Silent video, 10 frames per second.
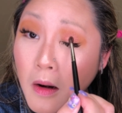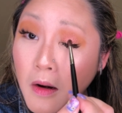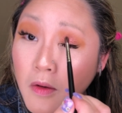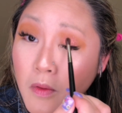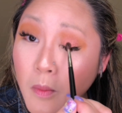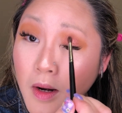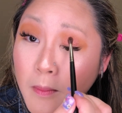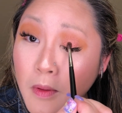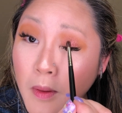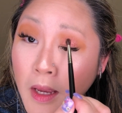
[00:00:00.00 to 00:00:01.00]
This is what
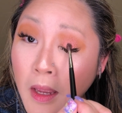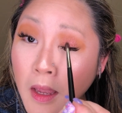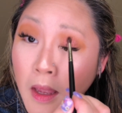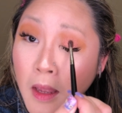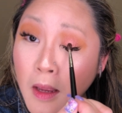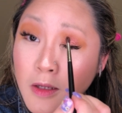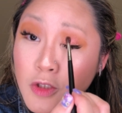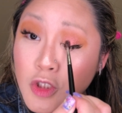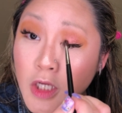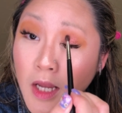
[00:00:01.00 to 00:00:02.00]
I'm doing.
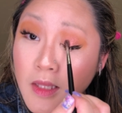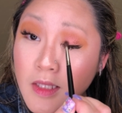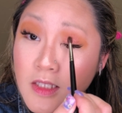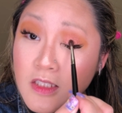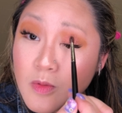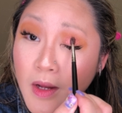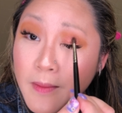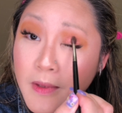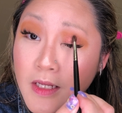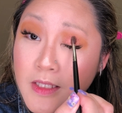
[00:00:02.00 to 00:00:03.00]
Gently
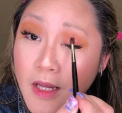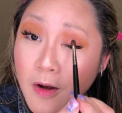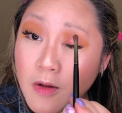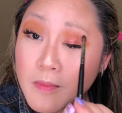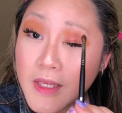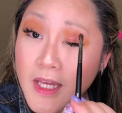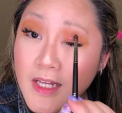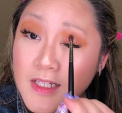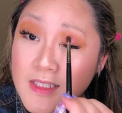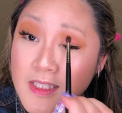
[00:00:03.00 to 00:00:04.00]
swiping down
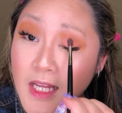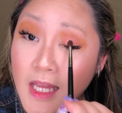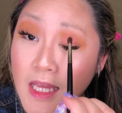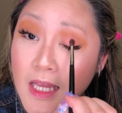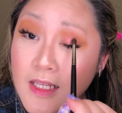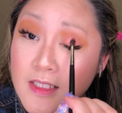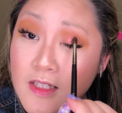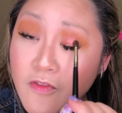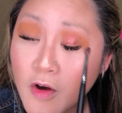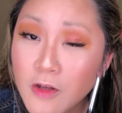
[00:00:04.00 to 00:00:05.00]
because it
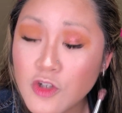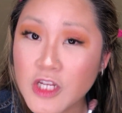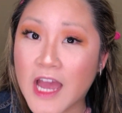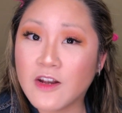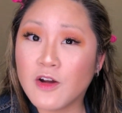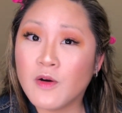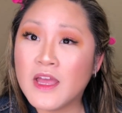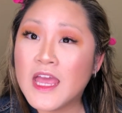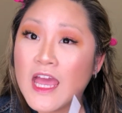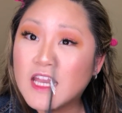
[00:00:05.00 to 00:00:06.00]
is a foil shadow,
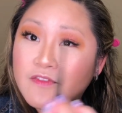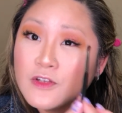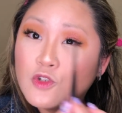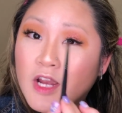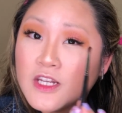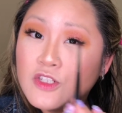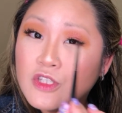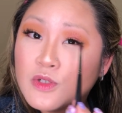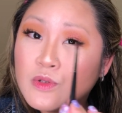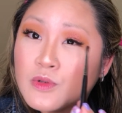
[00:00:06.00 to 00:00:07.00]
and if you try to
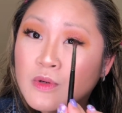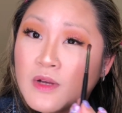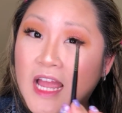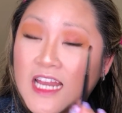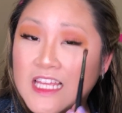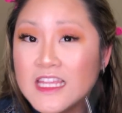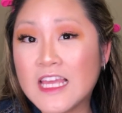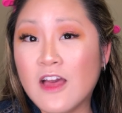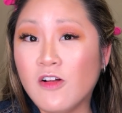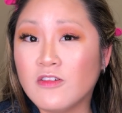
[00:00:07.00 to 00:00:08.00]
do
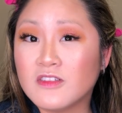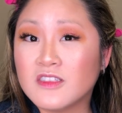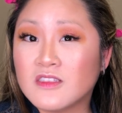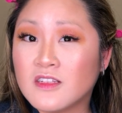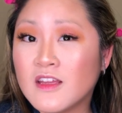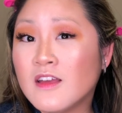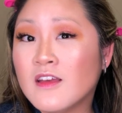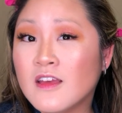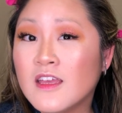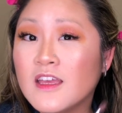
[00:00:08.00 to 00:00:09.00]
anything else,
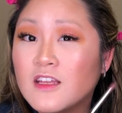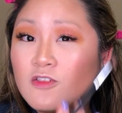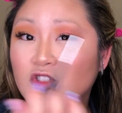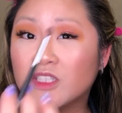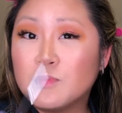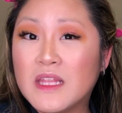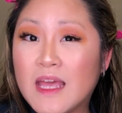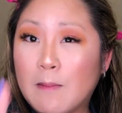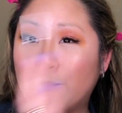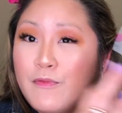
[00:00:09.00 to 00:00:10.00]
it'll just be
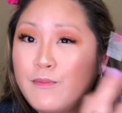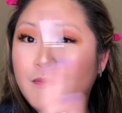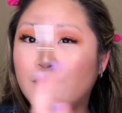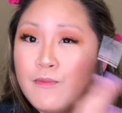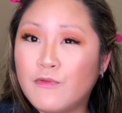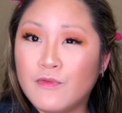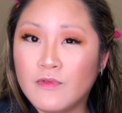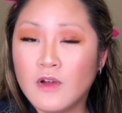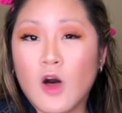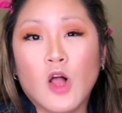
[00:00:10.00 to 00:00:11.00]
like
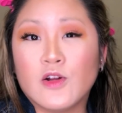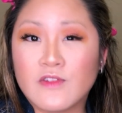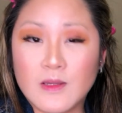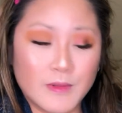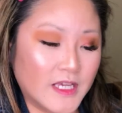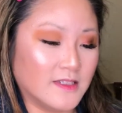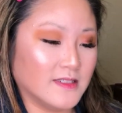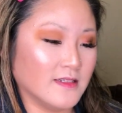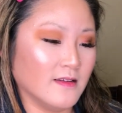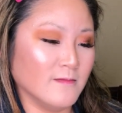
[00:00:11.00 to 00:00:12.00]
all over the
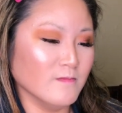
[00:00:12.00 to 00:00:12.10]
place.